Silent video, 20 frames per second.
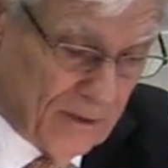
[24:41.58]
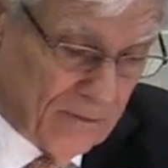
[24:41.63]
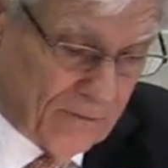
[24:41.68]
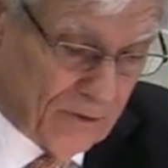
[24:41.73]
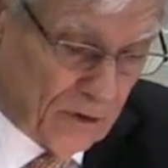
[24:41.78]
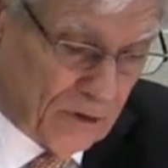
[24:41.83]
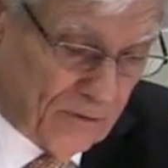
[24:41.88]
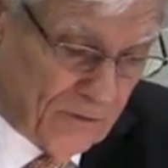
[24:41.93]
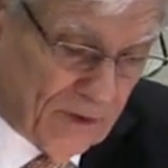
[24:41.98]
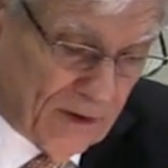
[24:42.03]

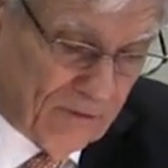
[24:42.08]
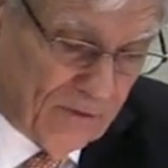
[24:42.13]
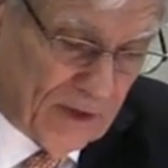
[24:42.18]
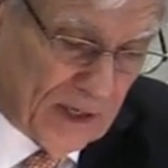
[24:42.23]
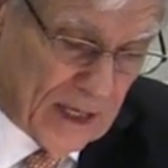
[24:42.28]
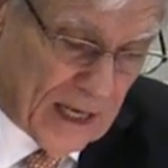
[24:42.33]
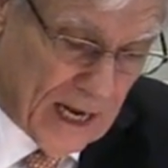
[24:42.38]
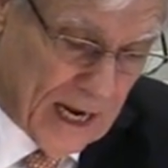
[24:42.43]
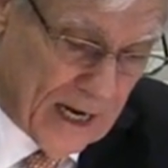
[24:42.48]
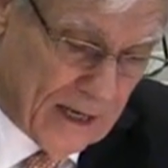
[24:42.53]
verse
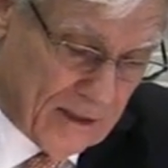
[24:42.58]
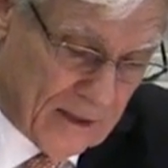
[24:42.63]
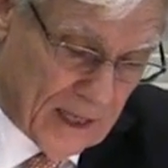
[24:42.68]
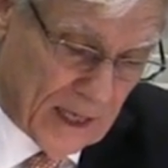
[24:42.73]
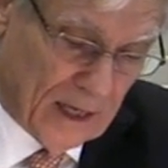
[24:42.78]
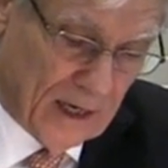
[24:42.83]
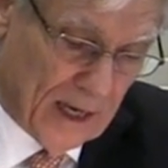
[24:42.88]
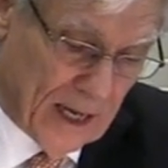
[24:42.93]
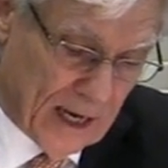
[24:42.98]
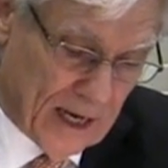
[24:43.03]
58. They
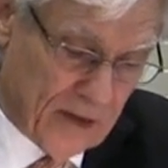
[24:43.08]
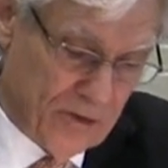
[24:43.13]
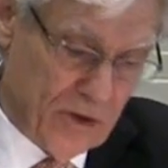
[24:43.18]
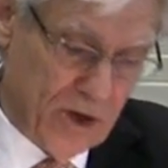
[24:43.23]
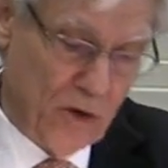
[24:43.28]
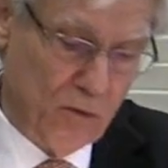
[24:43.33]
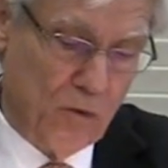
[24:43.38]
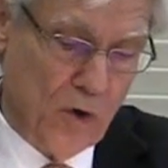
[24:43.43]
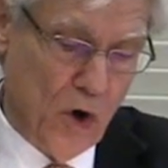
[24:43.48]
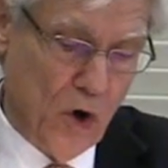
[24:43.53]
laid
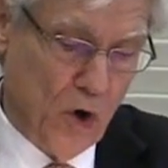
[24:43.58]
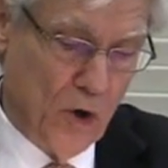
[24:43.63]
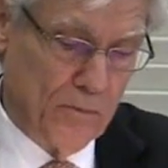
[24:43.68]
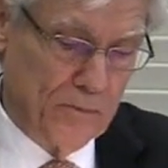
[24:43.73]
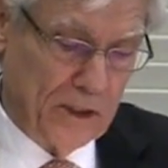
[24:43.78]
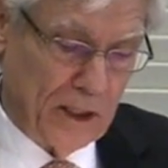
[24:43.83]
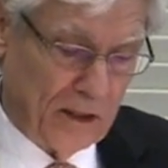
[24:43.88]
their robes